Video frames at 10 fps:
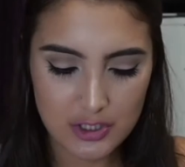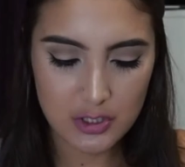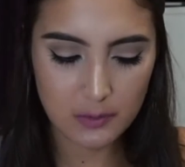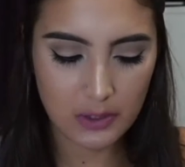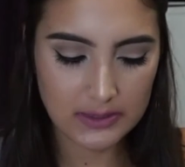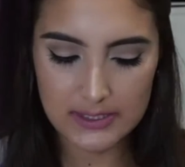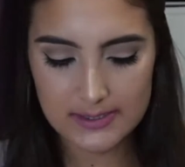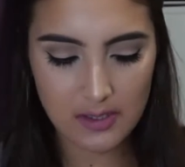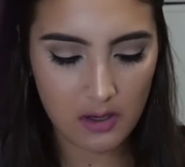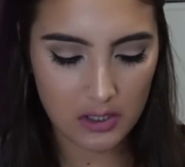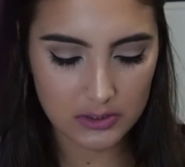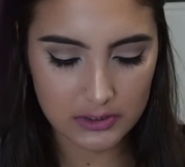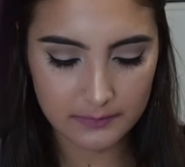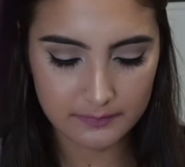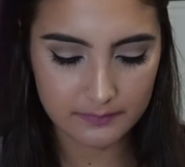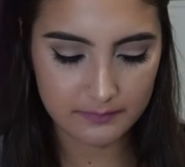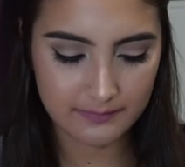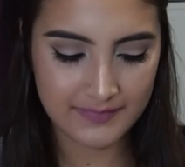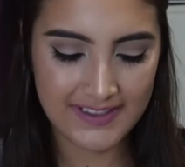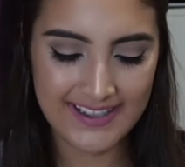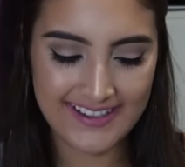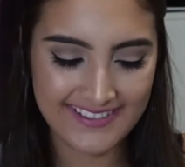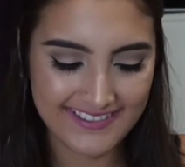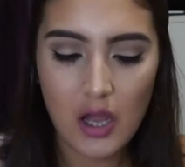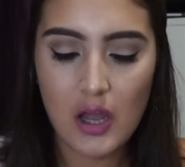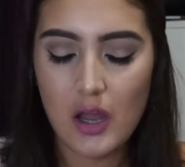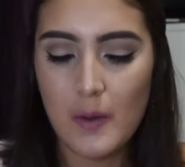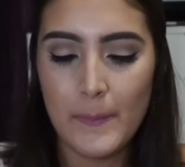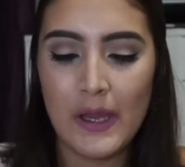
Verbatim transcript: Chew on this hauler. um